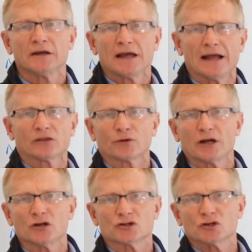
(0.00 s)
At
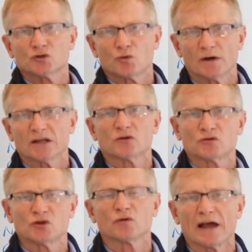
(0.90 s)

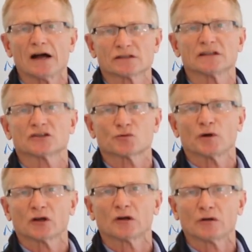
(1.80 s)
$322,000, this is
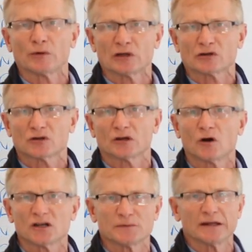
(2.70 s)
what it's going to
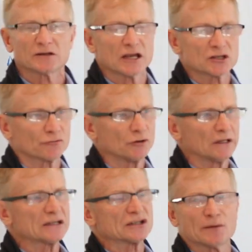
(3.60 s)
cost me. And it's a
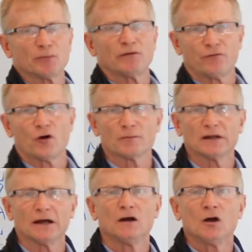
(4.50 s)
really simple
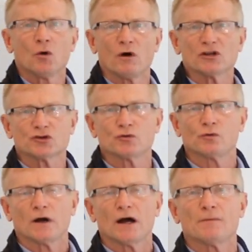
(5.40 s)
formula once
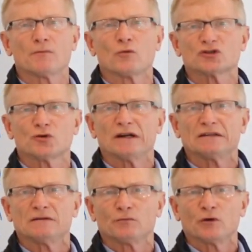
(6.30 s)
you
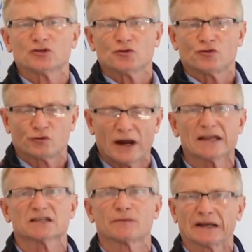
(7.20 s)

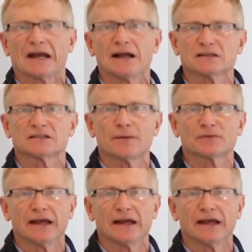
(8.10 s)
grasp the concept.